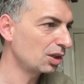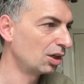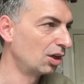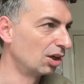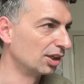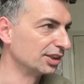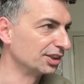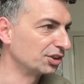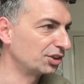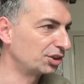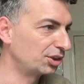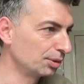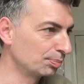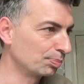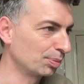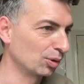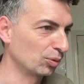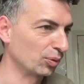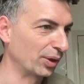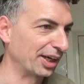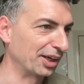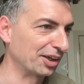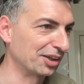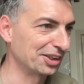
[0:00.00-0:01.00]
On Super
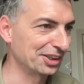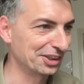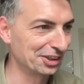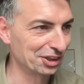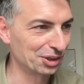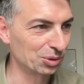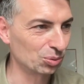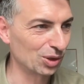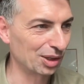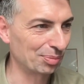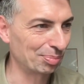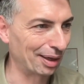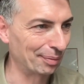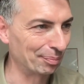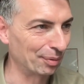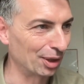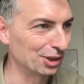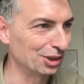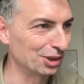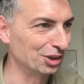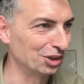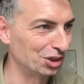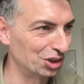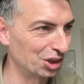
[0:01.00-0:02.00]
Rare, here's a work by
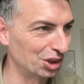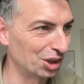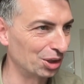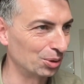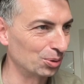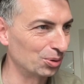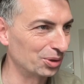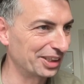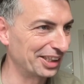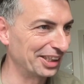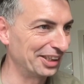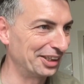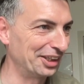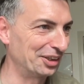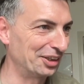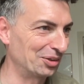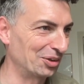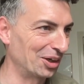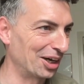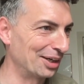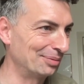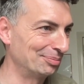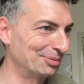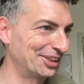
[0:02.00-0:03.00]
Martin Joe, Kinky
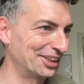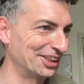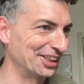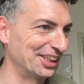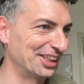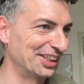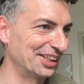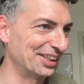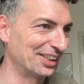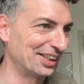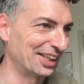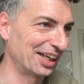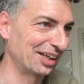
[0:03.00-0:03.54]
Crime Scene,